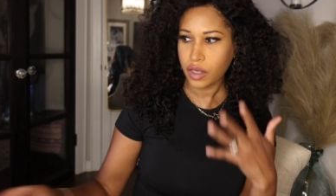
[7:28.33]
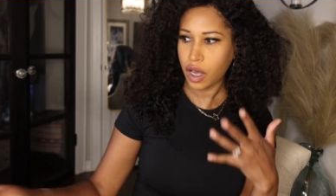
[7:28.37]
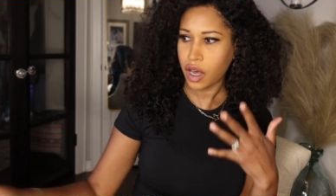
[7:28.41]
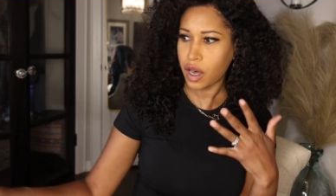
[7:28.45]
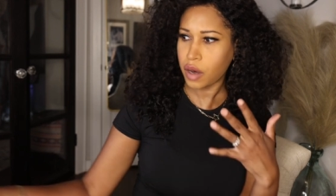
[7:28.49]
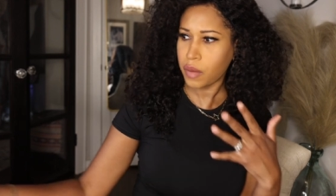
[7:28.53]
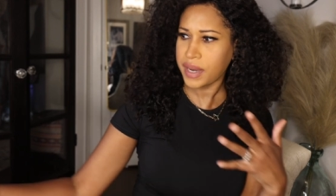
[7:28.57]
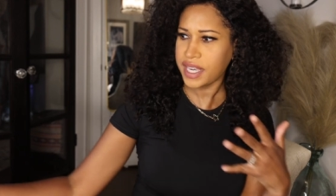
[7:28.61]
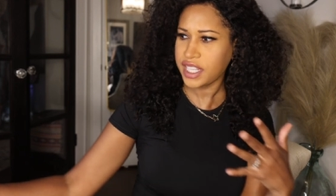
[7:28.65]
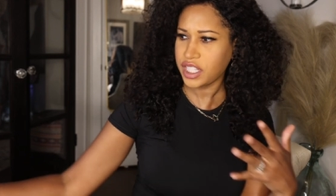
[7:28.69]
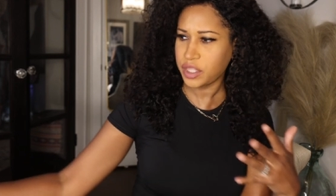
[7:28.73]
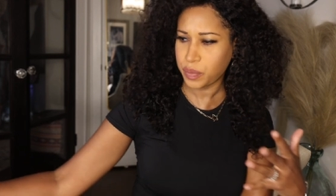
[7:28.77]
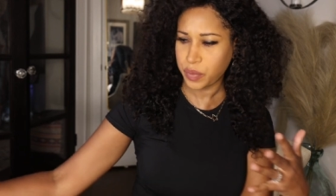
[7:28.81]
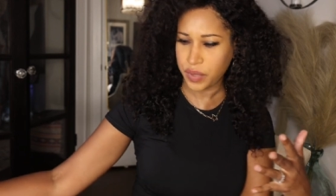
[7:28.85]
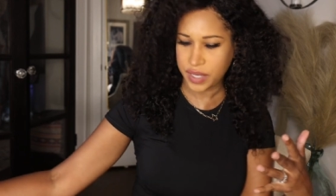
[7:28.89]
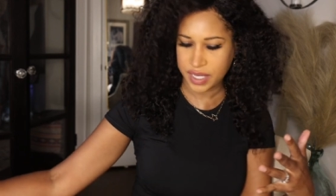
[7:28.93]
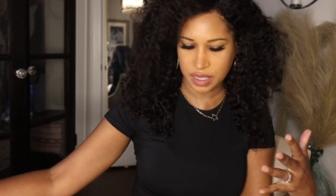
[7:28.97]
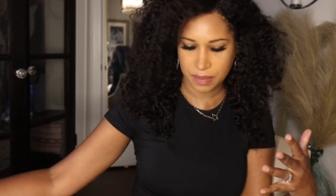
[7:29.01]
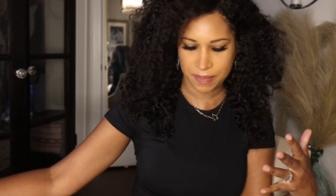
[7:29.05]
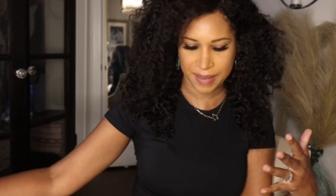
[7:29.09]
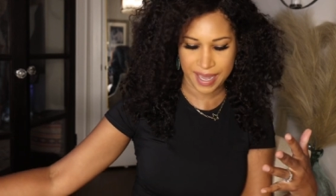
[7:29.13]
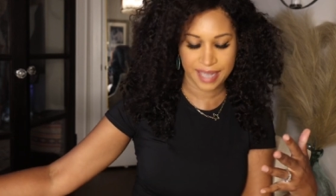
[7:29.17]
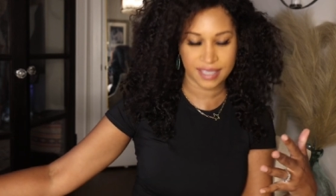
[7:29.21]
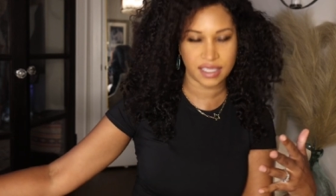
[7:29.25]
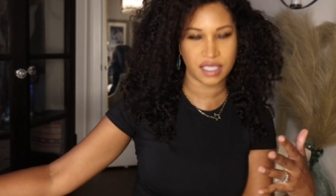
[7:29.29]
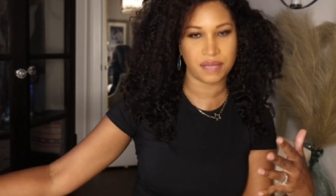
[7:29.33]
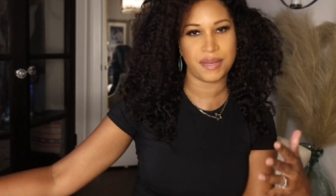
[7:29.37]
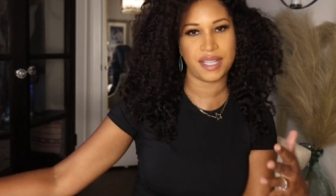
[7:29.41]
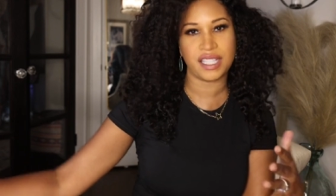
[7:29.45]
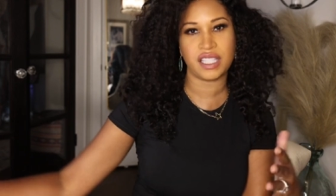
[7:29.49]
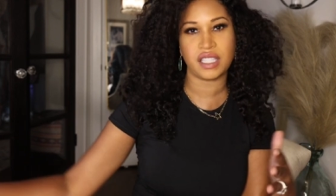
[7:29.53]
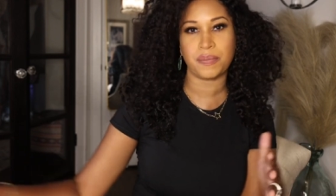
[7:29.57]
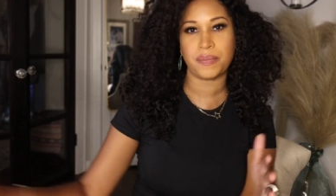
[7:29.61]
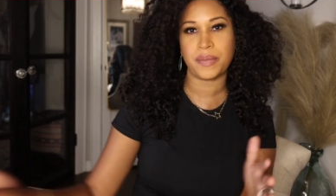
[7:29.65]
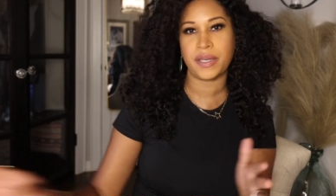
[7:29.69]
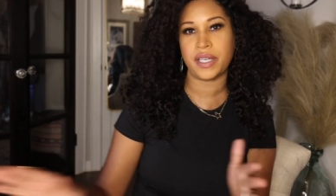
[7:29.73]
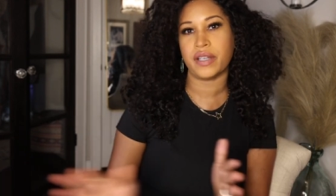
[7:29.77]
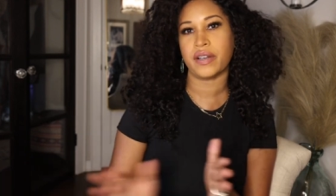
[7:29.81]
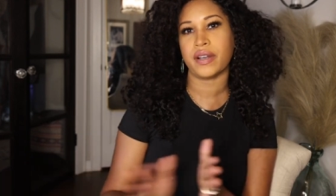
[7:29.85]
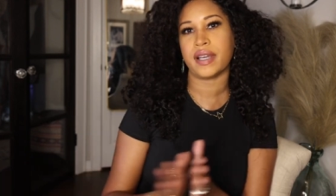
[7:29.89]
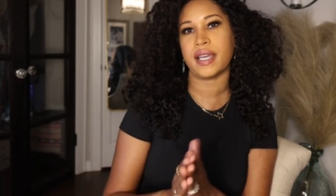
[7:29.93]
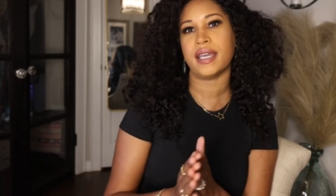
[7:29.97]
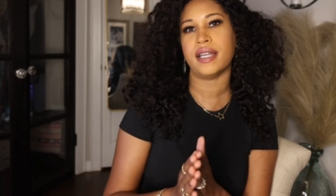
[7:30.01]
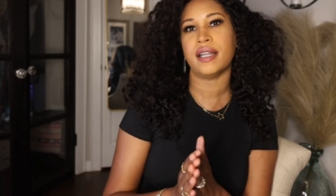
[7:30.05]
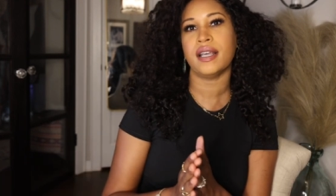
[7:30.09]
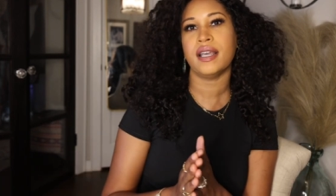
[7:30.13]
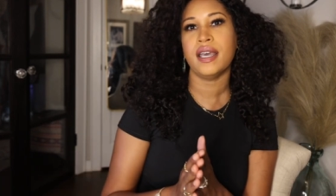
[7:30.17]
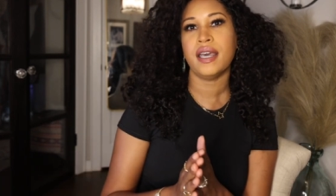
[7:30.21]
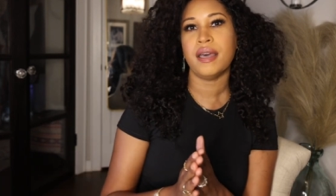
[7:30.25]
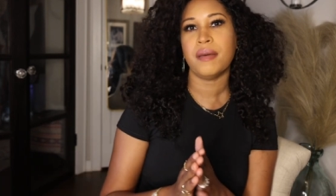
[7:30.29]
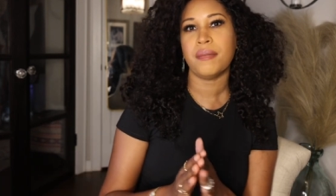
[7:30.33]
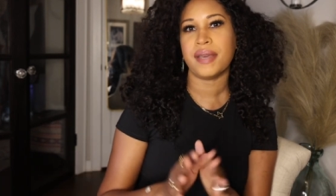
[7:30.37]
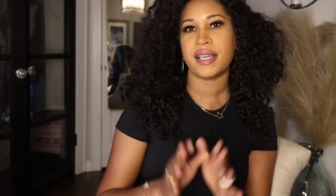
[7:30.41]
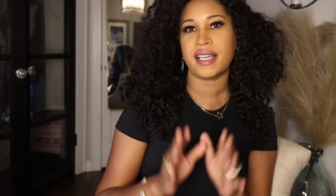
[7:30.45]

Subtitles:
always brings back to my spirit,